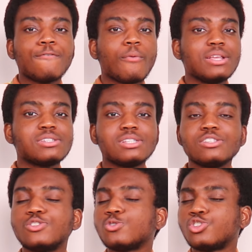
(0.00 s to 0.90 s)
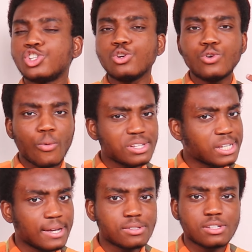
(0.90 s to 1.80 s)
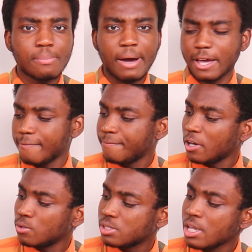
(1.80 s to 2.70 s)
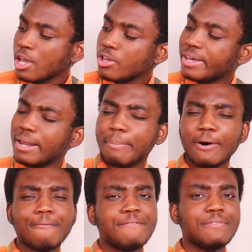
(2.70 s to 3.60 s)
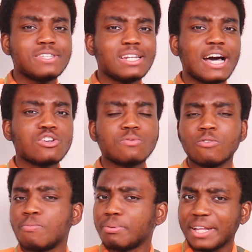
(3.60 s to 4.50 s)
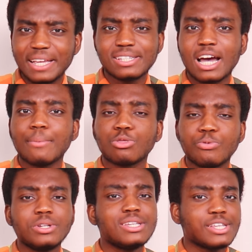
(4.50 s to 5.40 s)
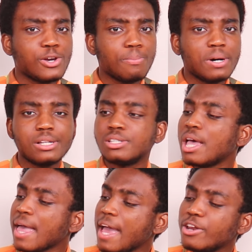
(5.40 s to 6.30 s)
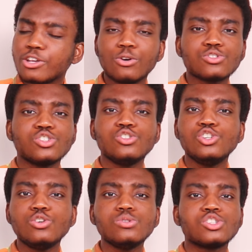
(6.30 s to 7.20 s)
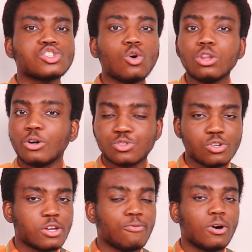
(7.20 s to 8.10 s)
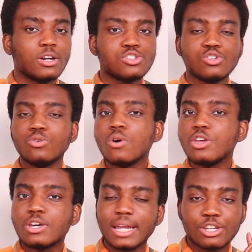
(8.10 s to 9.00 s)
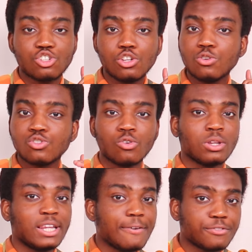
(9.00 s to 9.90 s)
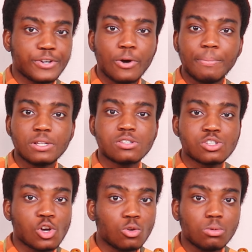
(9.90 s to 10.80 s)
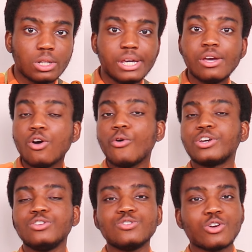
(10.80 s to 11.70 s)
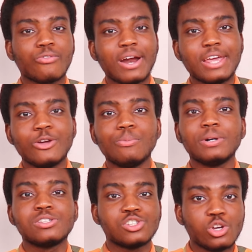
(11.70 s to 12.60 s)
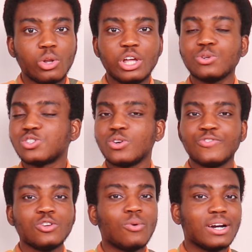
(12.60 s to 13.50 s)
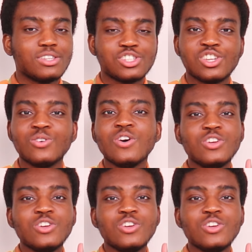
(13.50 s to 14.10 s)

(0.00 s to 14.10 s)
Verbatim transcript: For instance, those two noise cancelling microphones, you get about fifteen hours of playtime through these earbuds, and you can also use solo, so you can wanted to, you can actually use your left earbud solely, or you can use your right earbud solo, so if you wanted to,